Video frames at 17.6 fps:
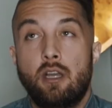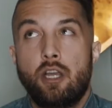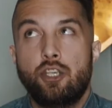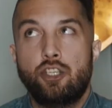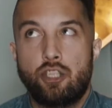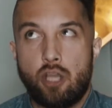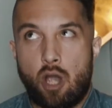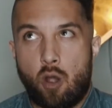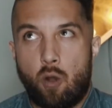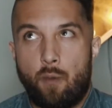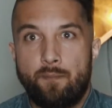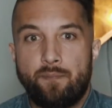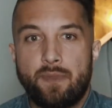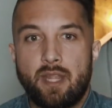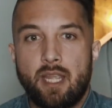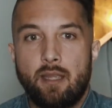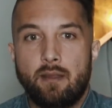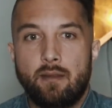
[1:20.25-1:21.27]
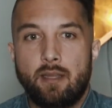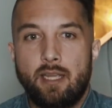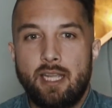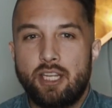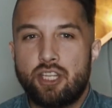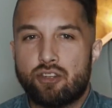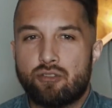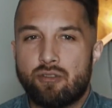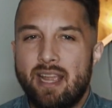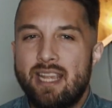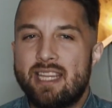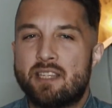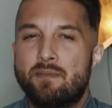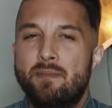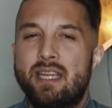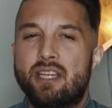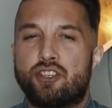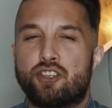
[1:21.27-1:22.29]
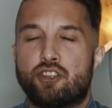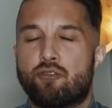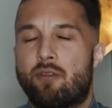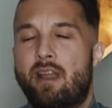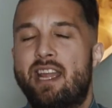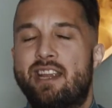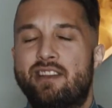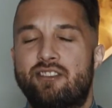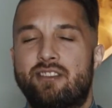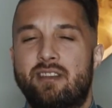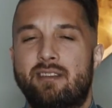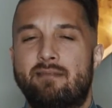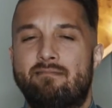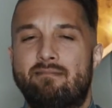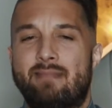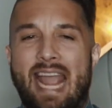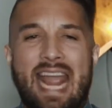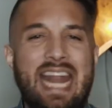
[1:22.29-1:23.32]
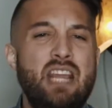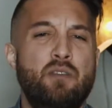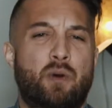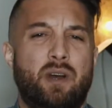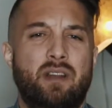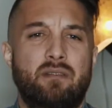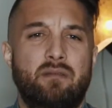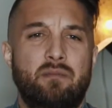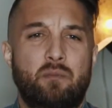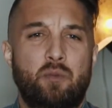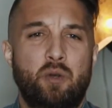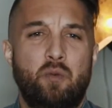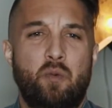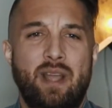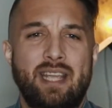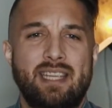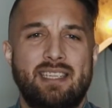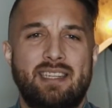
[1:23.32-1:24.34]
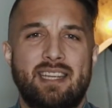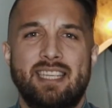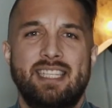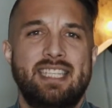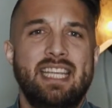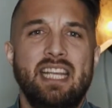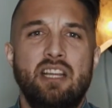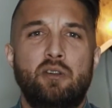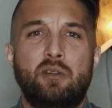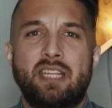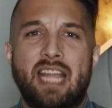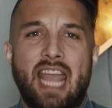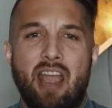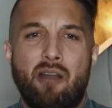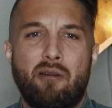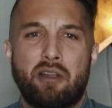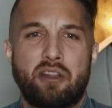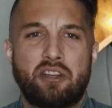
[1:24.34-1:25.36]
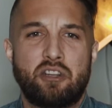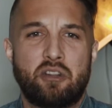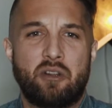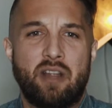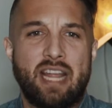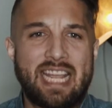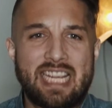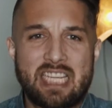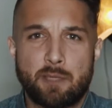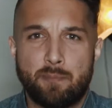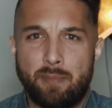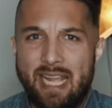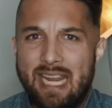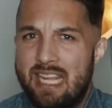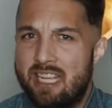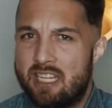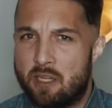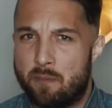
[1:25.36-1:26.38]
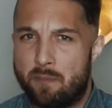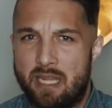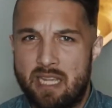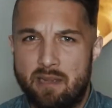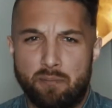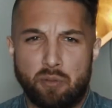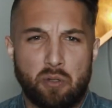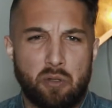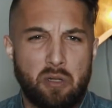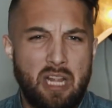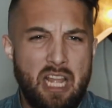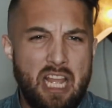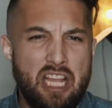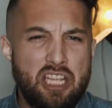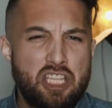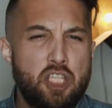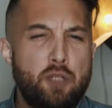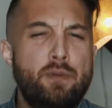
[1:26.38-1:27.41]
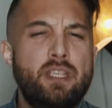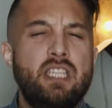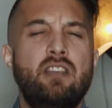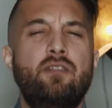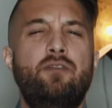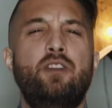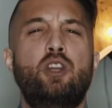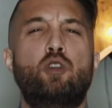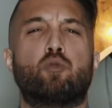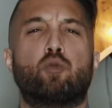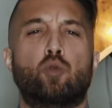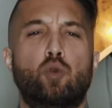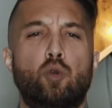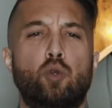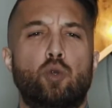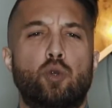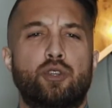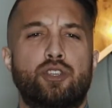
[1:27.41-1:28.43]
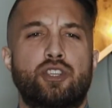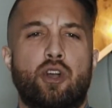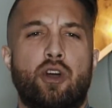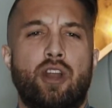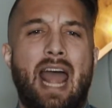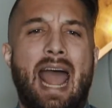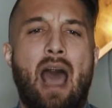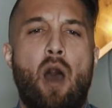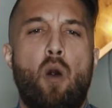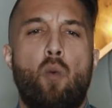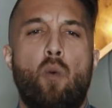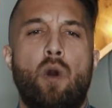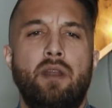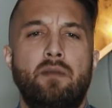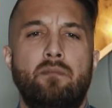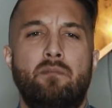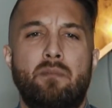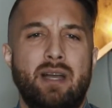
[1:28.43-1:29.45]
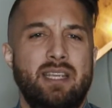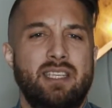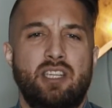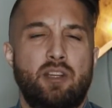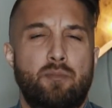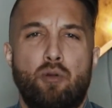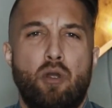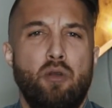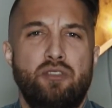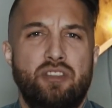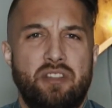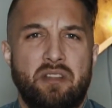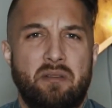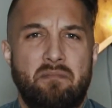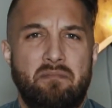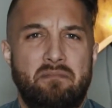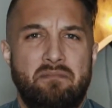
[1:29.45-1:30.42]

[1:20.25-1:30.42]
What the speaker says: So, it strikes me as strange that anyone would waste a single character explaining to people specific rules on how one must approach them.